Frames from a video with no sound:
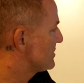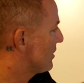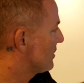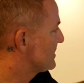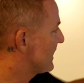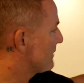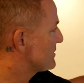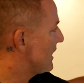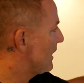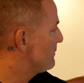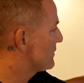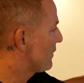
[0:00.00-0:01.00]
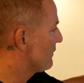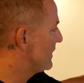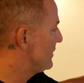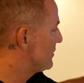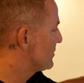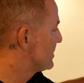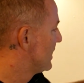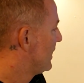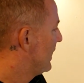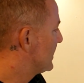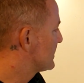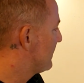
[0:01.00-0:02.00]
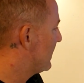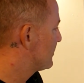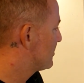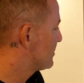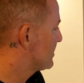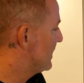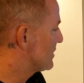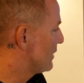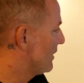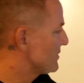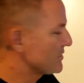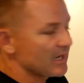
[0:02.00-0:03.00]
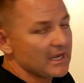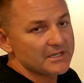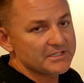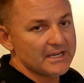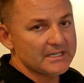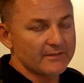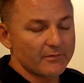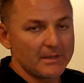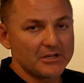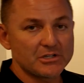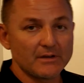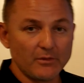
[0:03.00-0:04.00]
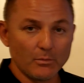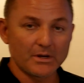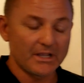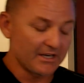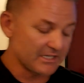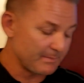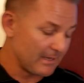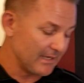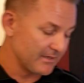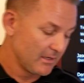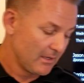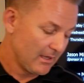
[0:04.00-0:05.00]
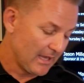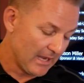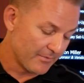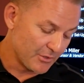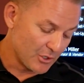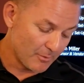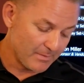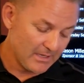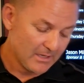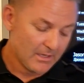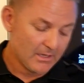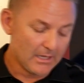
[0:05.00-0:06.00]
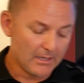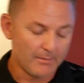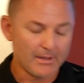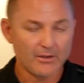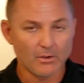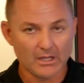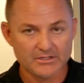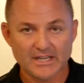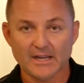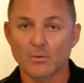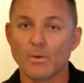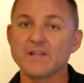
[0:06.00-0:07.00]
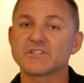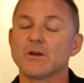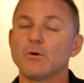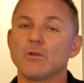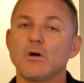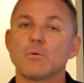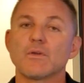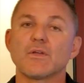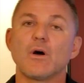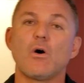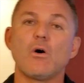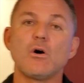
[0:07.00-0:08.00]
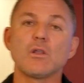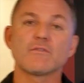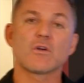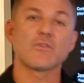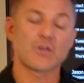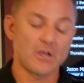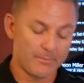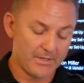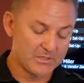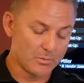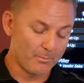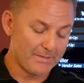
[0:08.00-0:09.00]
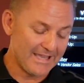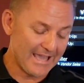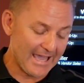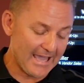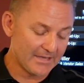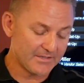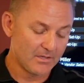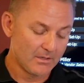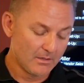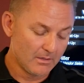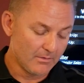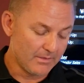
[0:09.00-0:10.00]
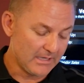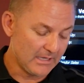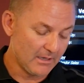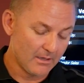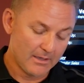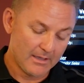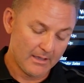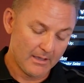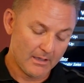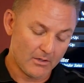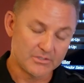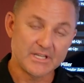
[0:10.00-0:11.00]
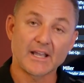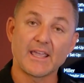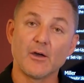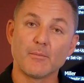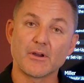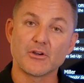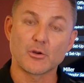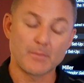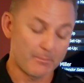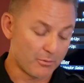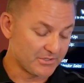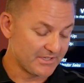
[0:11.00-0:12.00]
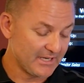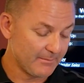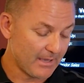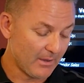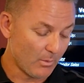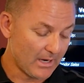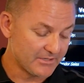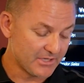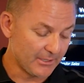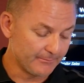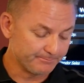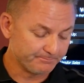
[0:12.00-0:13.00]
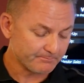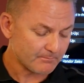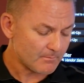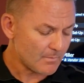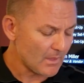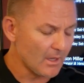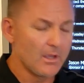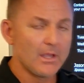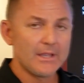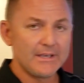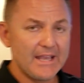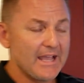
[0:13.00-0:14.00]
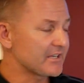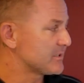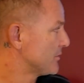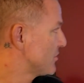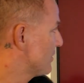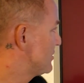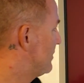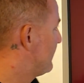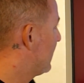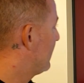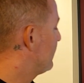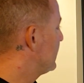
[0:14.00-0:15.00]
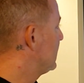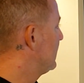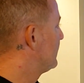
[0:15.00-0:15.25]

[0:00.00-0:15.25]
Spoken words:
our setup times for vendors and sponsors, as well as our contact information if you want to get a spot at the Derby. I know Haltech and Wiseco, along with all of our other companies, will be at the Haltech Hail Mary Derby presented by Wiseco. Next, I want to talk to you about the